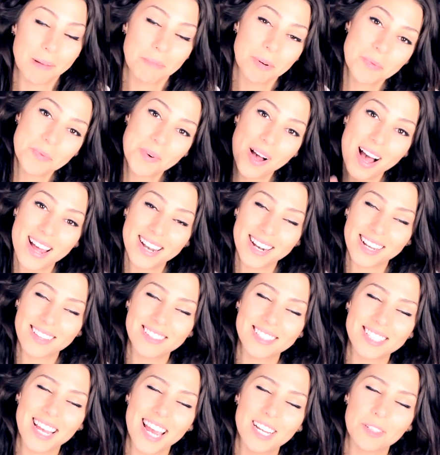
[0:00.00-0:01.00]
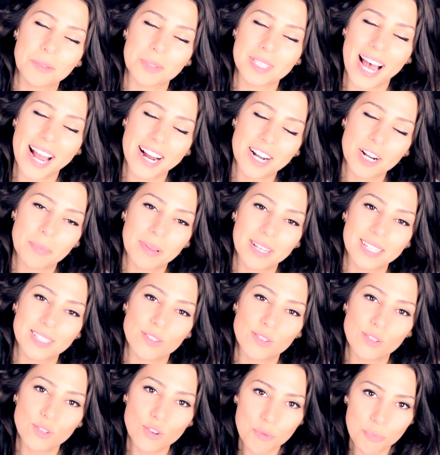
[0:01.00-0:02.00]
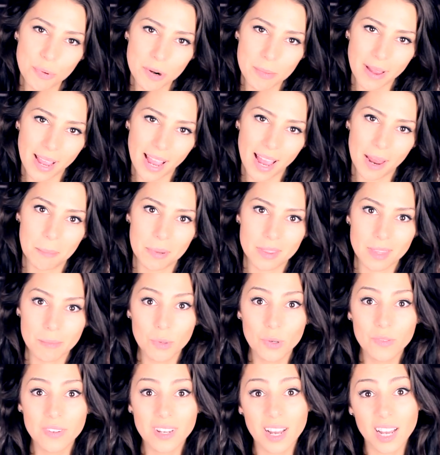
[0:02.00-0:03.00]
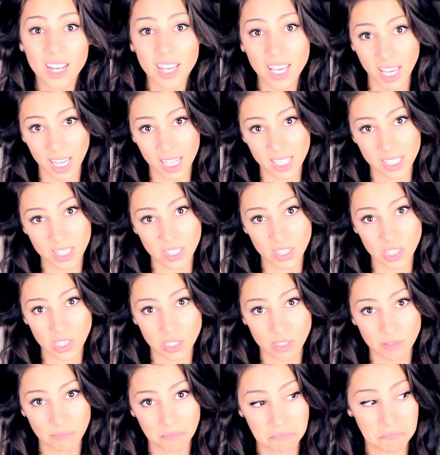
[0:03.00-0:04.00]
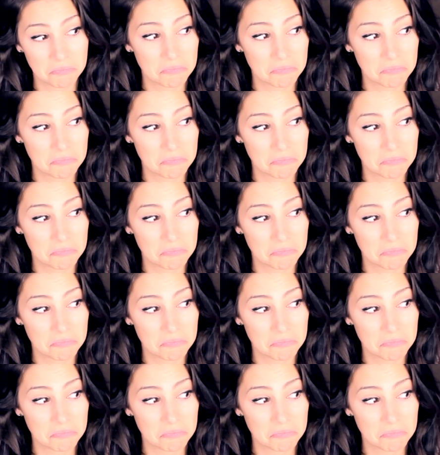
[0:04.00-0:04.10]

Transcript: Number one, Nicolas Cage was hired to play Superman, but the movie got canceled.